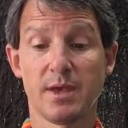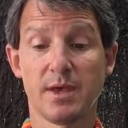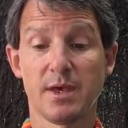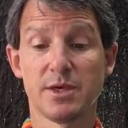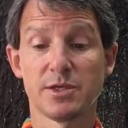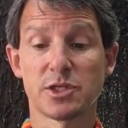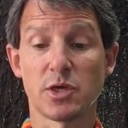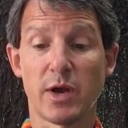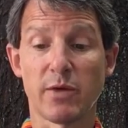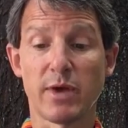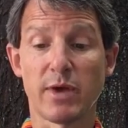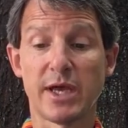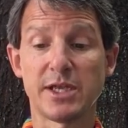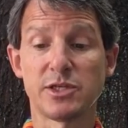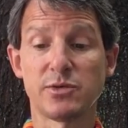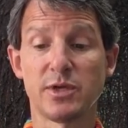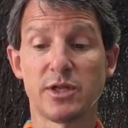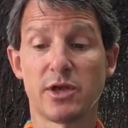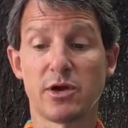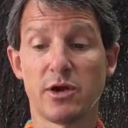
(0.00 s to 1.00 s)
So I write
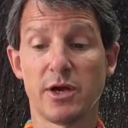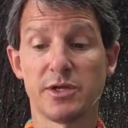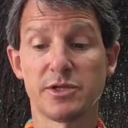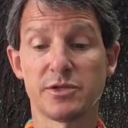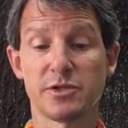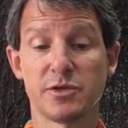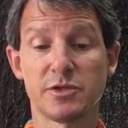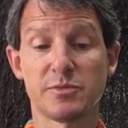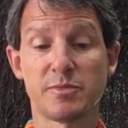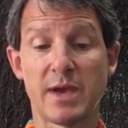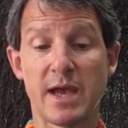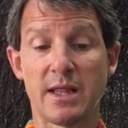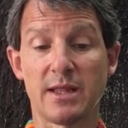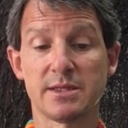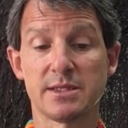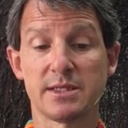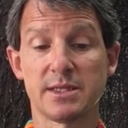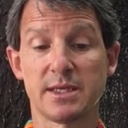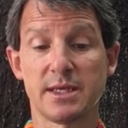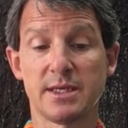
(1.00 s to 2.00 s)
to encourage those
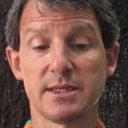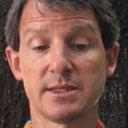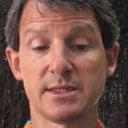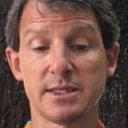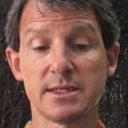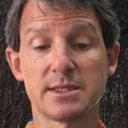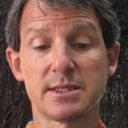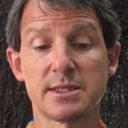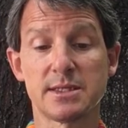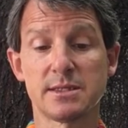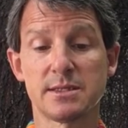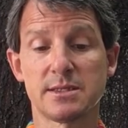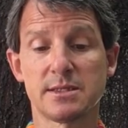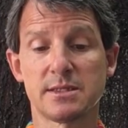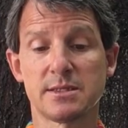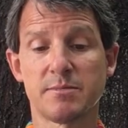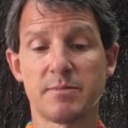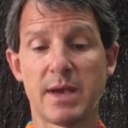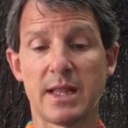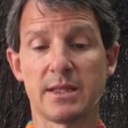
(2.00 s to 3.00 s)
balancing
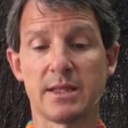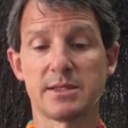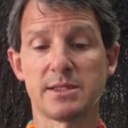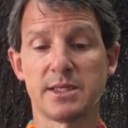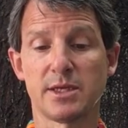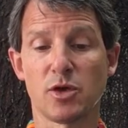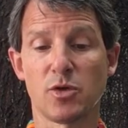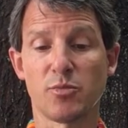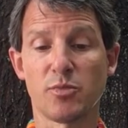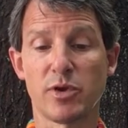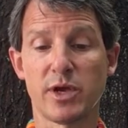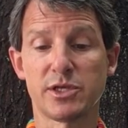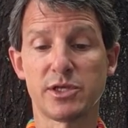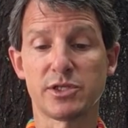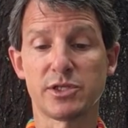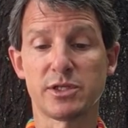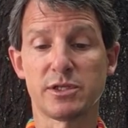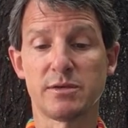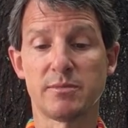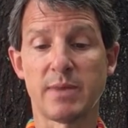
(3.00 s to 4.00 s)
existence, balancing
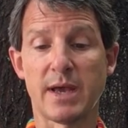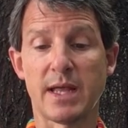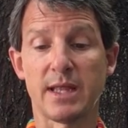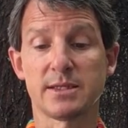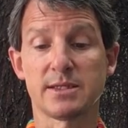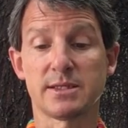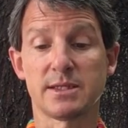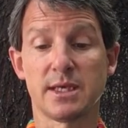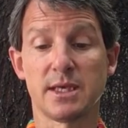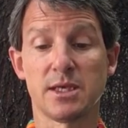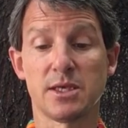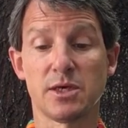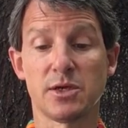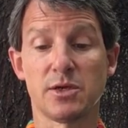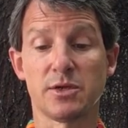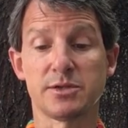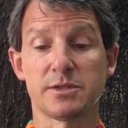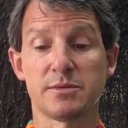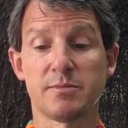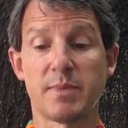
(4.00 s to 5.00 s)
oppression, balancing
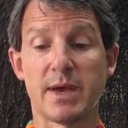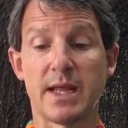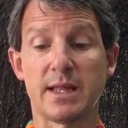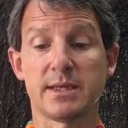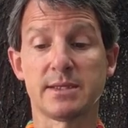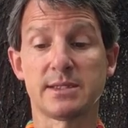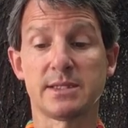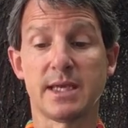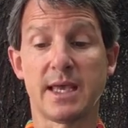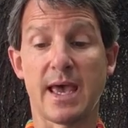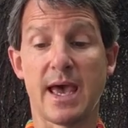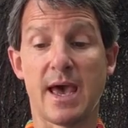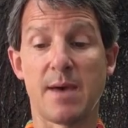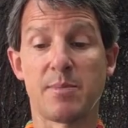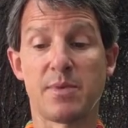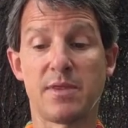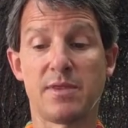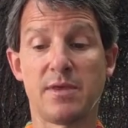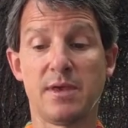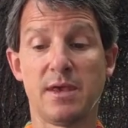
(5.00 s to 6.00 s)
guilt, balancing
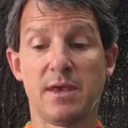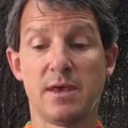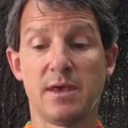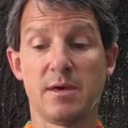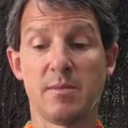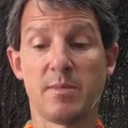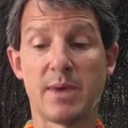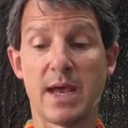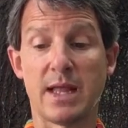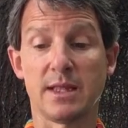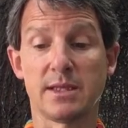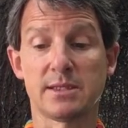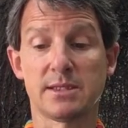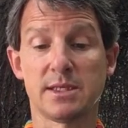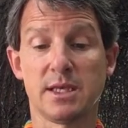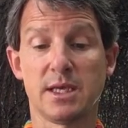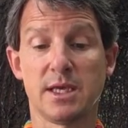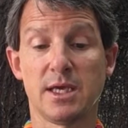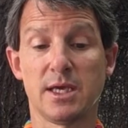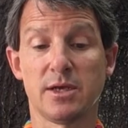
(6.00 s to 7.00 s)
apathy,
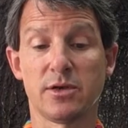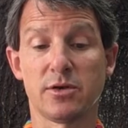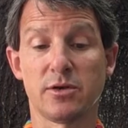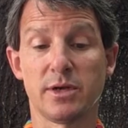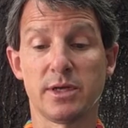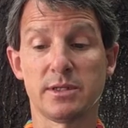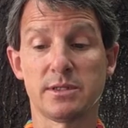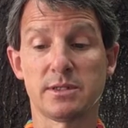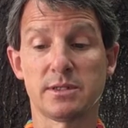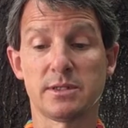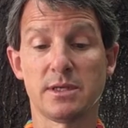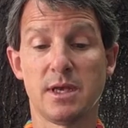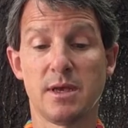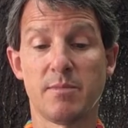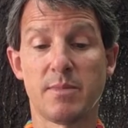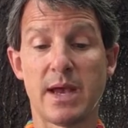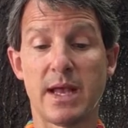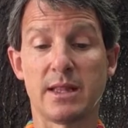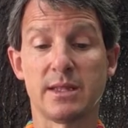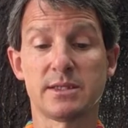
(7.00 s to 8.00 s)
balancing ignorance,
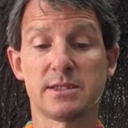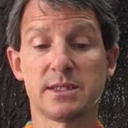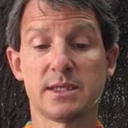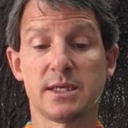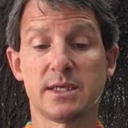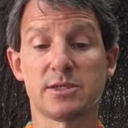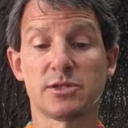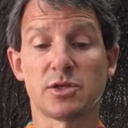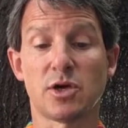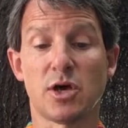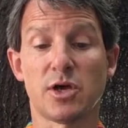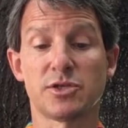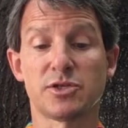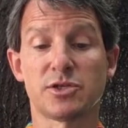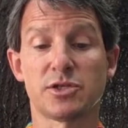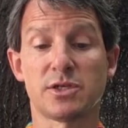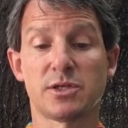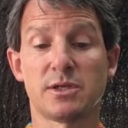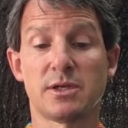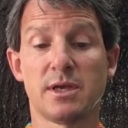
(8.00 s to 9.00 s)
balancing
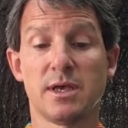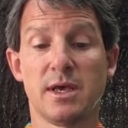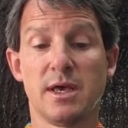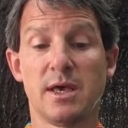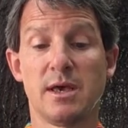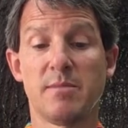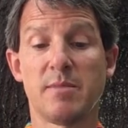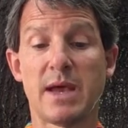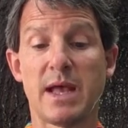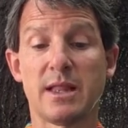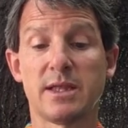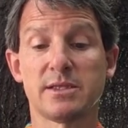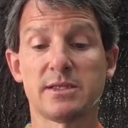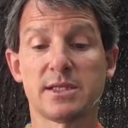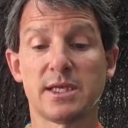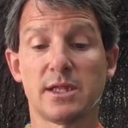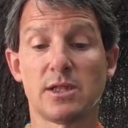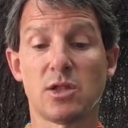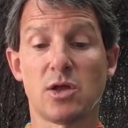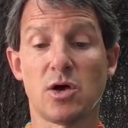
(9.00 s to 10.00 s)
exhaustion,
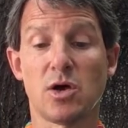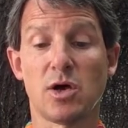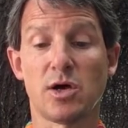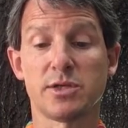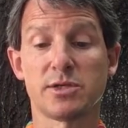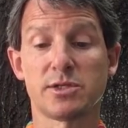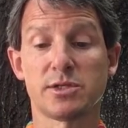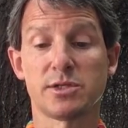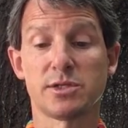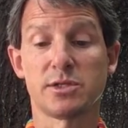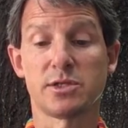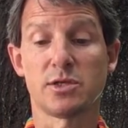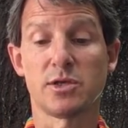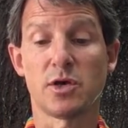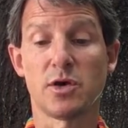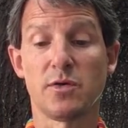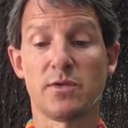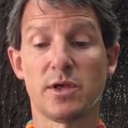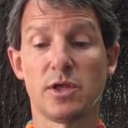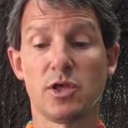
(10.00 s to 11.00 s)
balancing loss, to
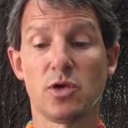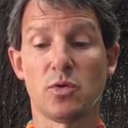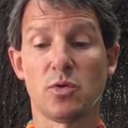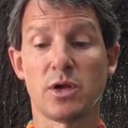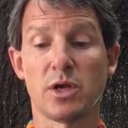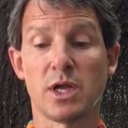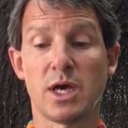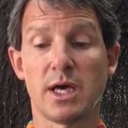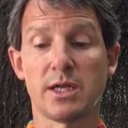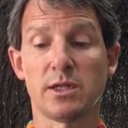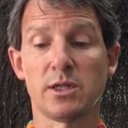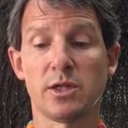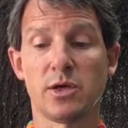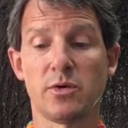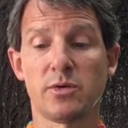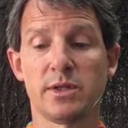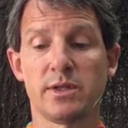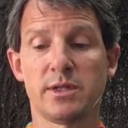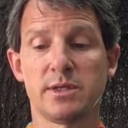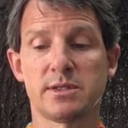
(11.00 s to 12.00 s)
know that you are not
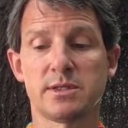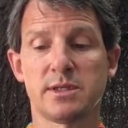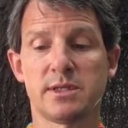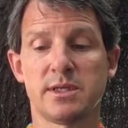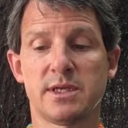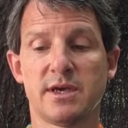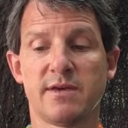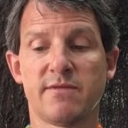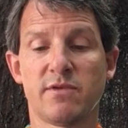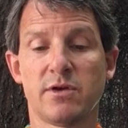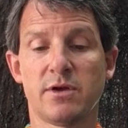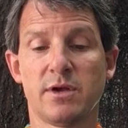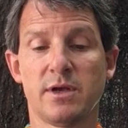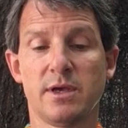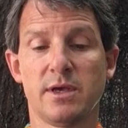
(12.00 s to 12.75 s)
alone in this endeavor.